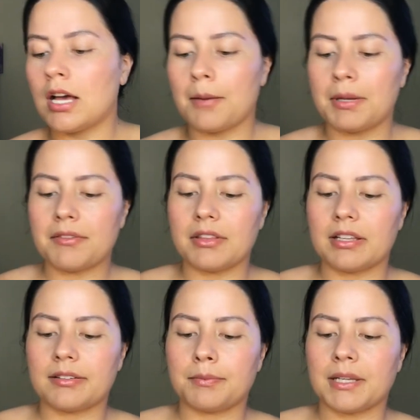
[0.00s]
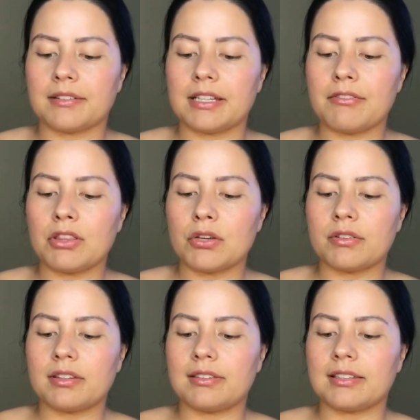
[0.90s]
a bit of this because even though
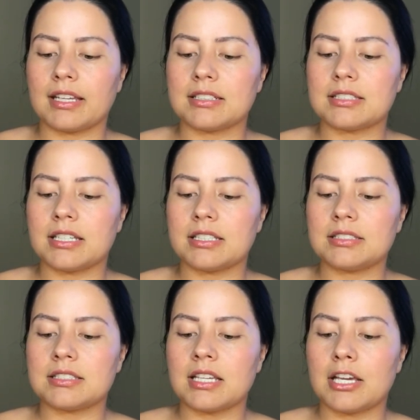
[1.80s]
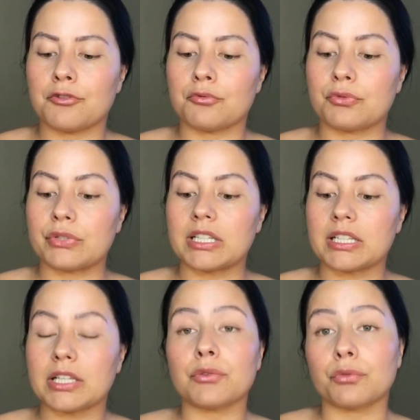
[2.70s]
it's a skin tint, it
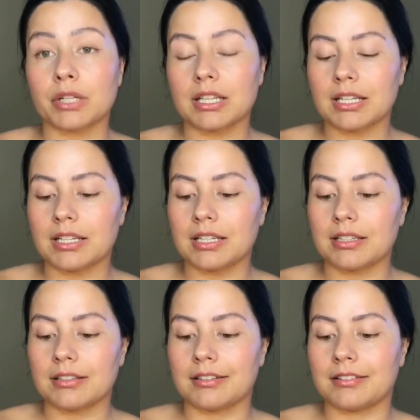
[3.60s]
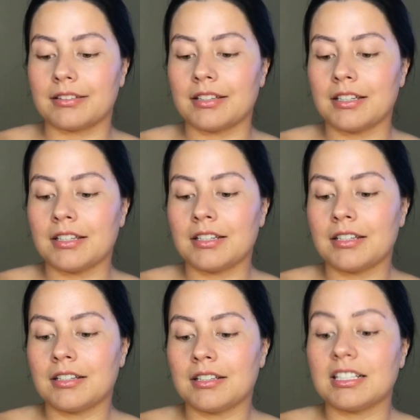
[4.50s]
really is,
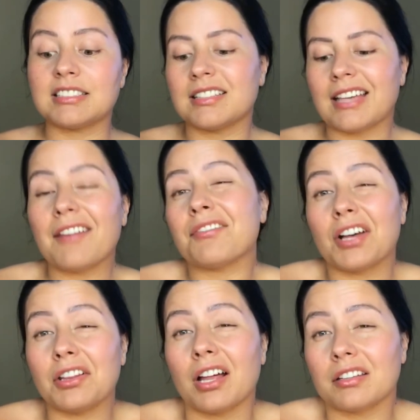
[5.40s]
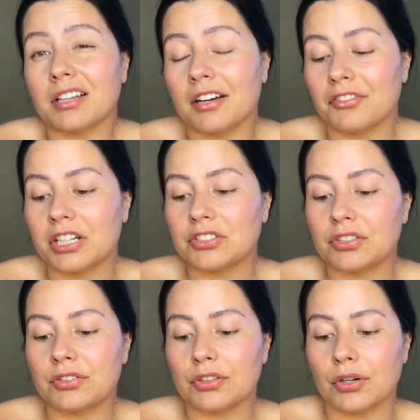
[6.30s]
it does have a lot of coverage.
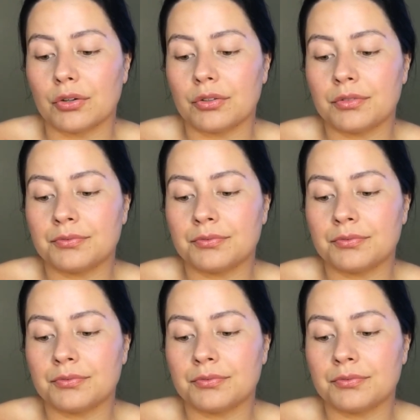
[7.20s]
So